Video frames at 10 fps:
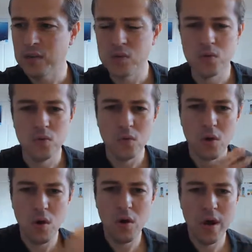to
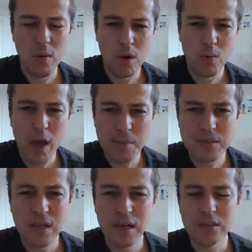go on our
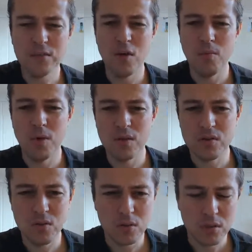website on
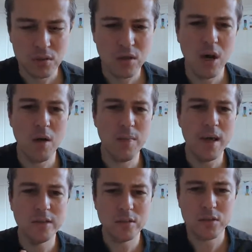mondosol.com
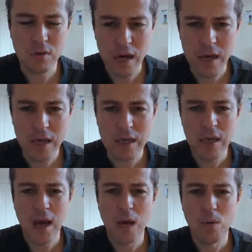and try
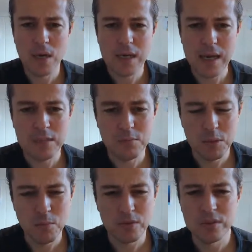our
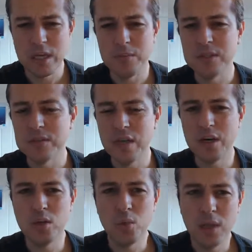academy, Mondemi.
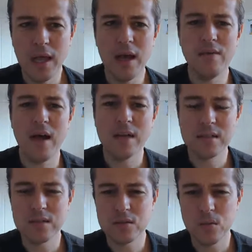There you will have
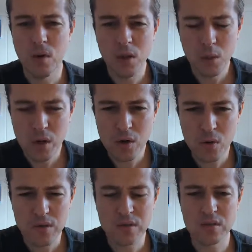access to all our
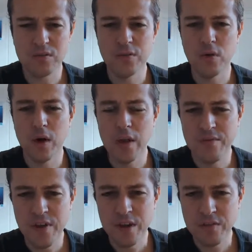courses for a
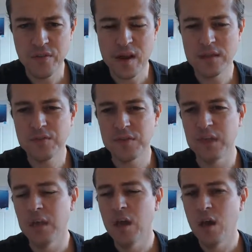very flat
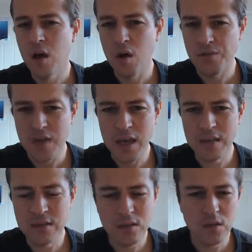fee of
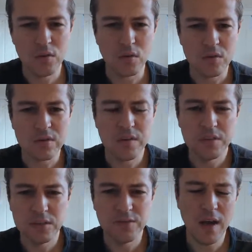
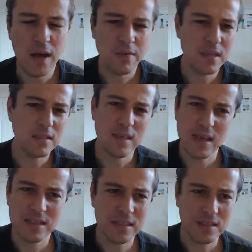€8.75. That's
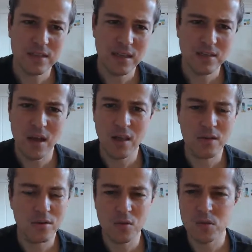less than
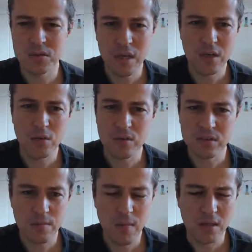$10 or
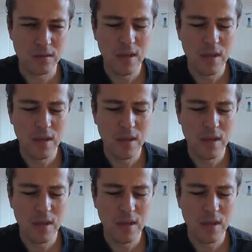€10 a month.